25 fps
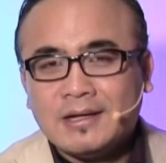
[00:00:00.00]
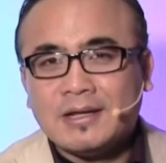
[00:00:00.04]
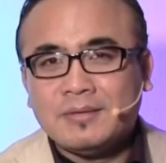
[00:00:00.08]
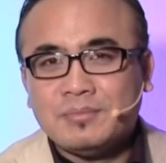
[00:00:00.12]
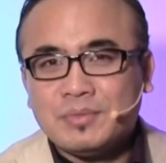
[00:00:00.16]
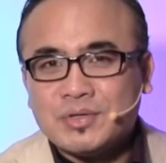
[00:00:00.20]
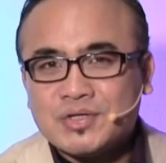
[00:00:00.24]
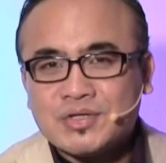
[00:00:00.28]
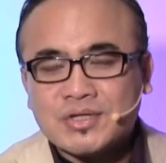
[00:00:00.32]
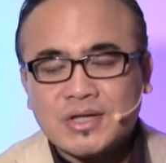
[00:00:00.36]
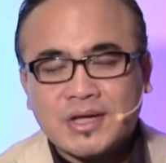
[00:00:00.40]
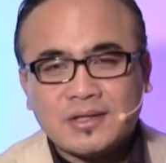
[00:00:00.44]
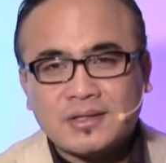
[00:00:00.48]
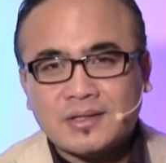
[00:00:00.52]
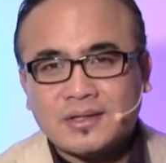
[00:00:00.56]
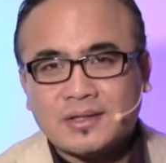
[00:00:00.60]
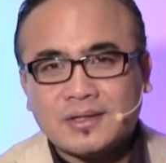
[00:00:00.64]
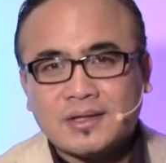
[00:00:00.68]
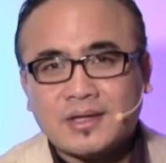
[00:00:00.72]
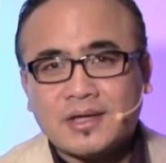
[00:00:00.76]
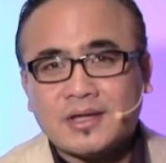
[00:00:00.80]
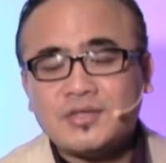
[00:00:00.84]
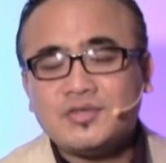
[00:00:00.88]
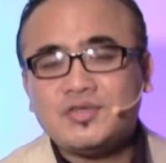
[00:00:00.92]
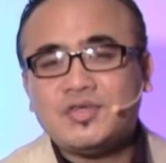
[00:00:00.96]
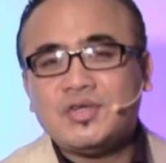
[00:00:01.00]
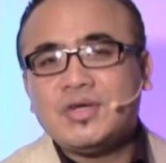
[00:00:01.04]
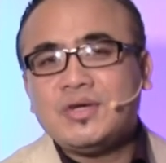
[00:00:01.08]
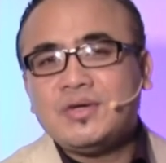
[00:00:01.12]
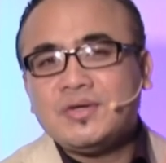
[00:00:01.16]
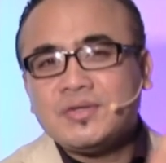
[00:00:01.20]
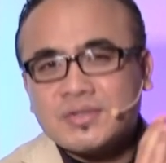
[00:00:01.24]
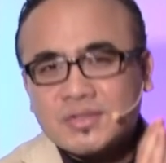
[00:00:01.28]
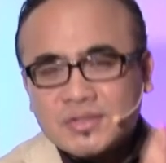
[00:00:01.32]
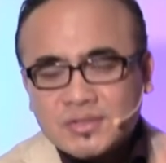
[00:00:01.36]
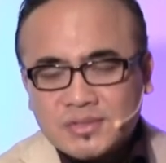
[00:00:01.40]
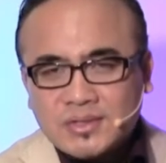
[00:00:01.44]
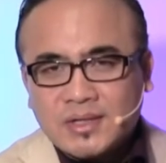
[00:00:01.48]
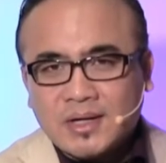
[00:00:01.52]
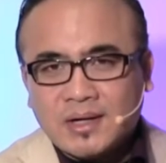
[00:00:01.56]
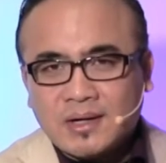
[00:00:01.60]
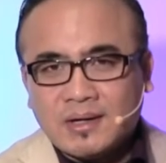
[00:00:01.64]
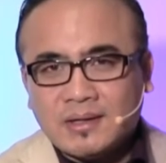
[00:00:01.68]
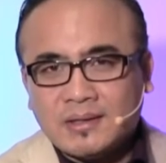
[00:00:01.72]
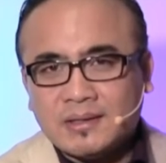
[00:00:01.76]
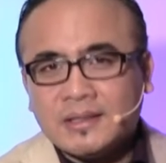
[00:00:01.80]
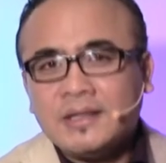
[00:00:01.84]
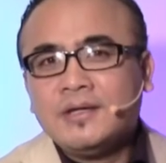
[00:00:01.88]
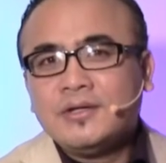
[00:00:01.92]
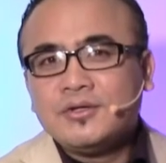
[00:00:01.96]
Let me say that again. Jesus
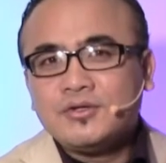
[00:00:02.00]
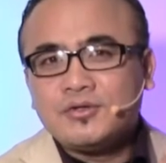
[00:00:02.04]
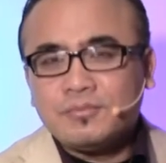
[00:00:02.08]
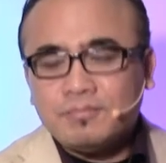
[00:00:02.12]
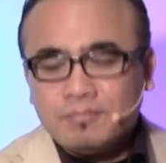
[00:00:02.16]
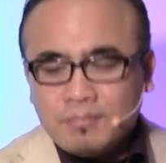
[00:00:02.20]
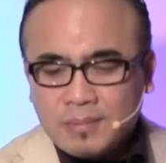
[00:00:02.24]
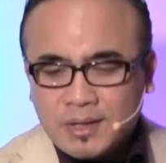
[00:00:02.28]
died to